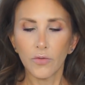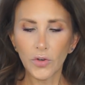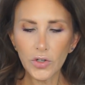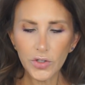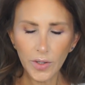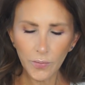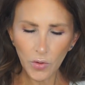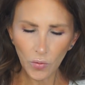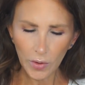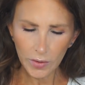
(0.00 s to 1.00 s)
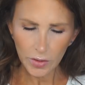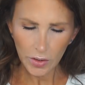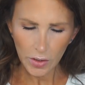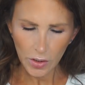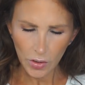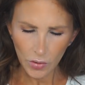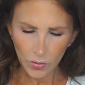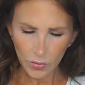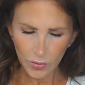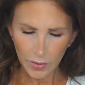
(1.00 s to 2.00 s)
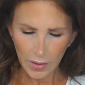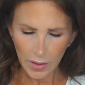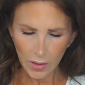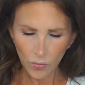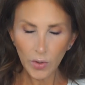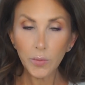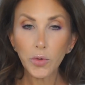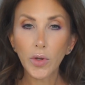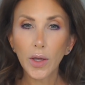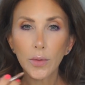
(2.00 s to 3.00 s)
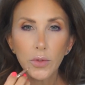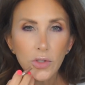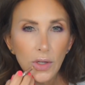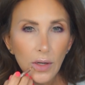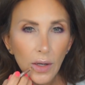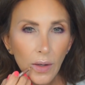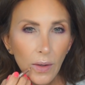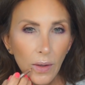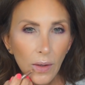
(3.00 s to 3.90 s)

First, I'm going to use the Rimmel Cappuccino.